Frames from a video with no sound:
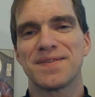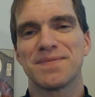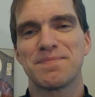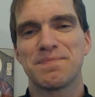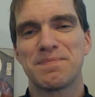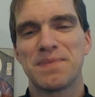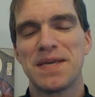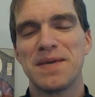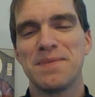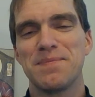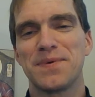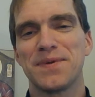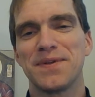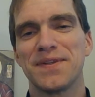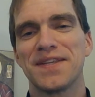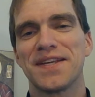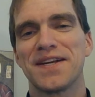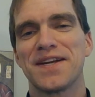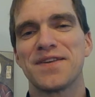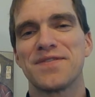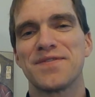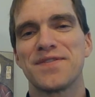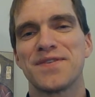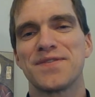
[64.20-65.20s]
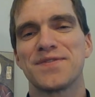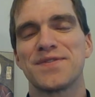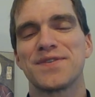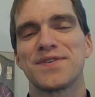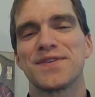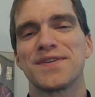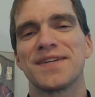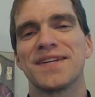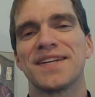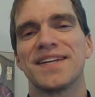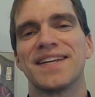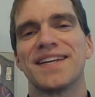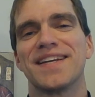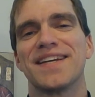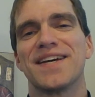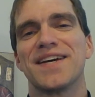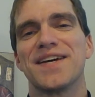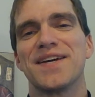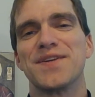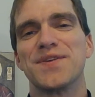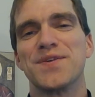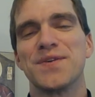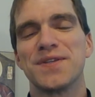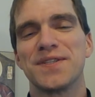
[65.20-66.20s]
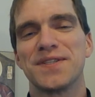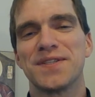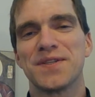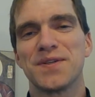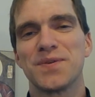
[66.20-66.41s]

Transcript: people that I've ever anointed